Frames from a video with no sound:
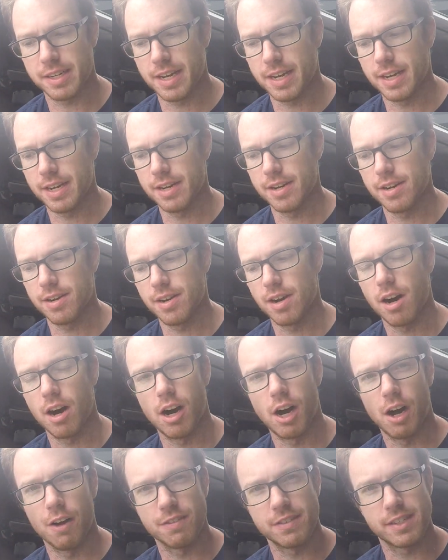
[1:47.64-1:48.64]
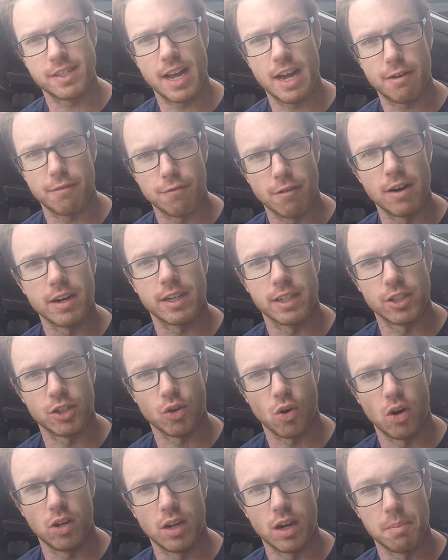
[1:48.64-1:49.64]
in offset front
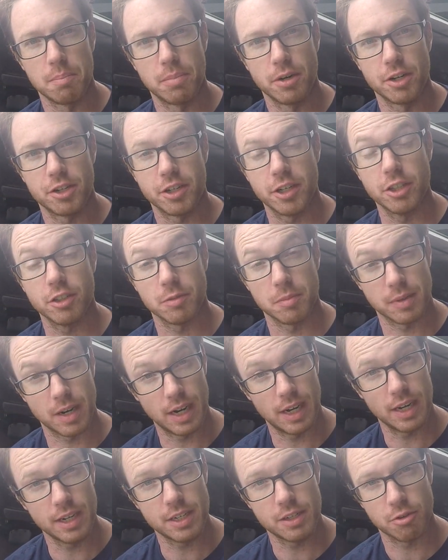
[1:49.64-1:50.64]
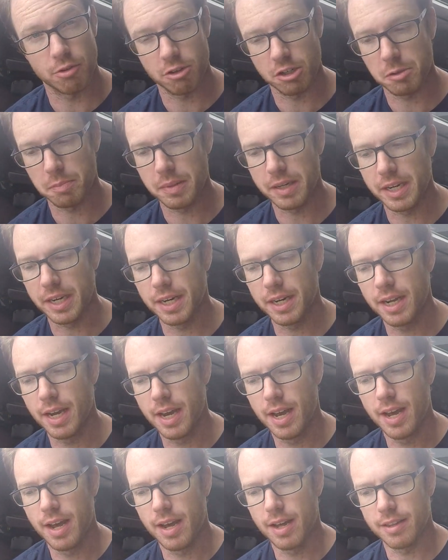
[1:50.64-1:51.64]
control arm bushings from Condor Speed.
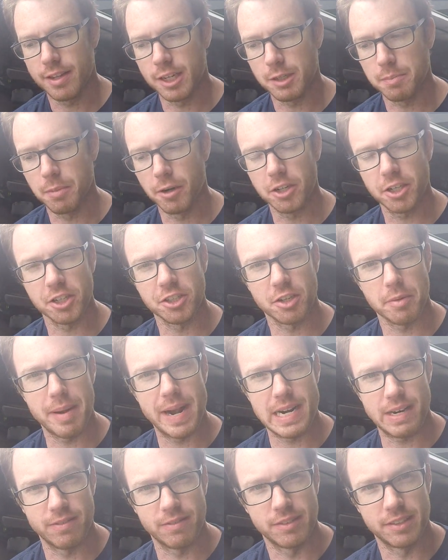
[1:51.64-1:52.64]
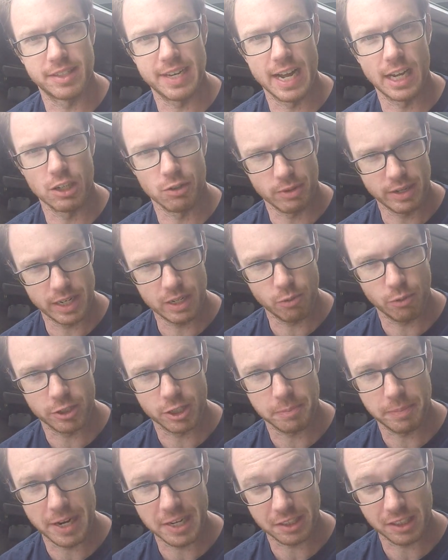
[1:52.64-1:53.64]
These bushings are made of delrin, which
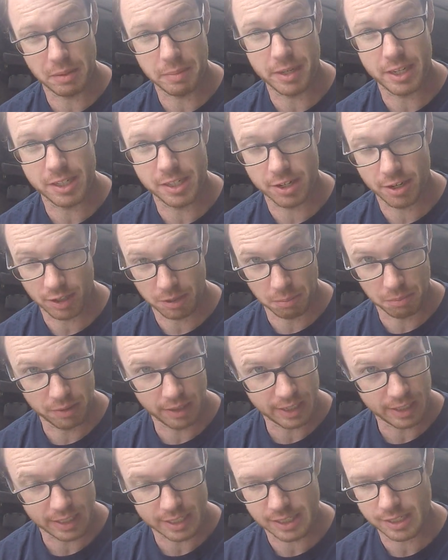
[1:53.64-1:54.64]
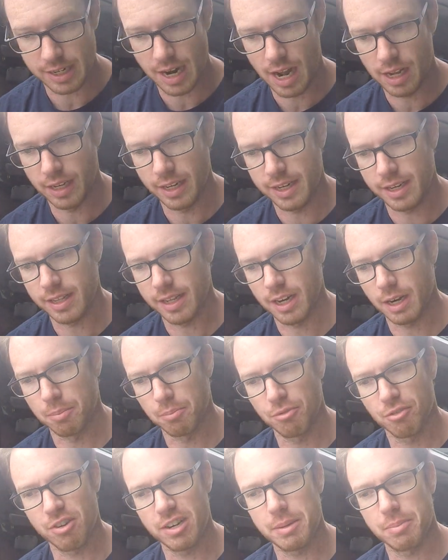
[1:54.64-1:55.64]
basically means they're completely solid and they are
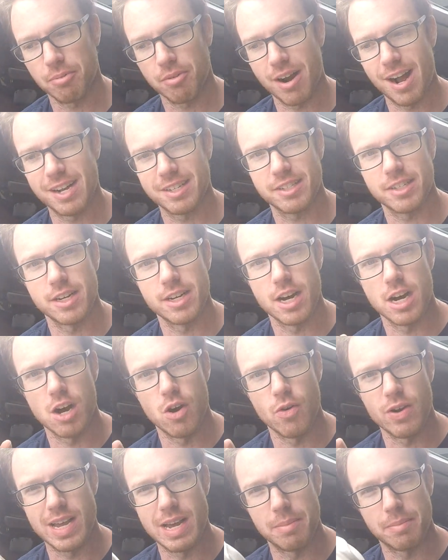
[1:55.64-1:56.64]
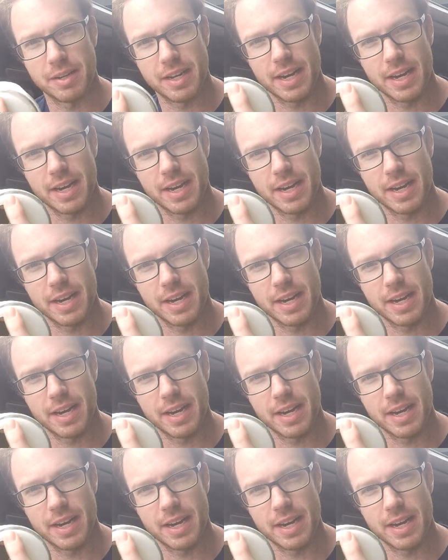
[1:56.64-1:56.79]
pre-pressed into OEM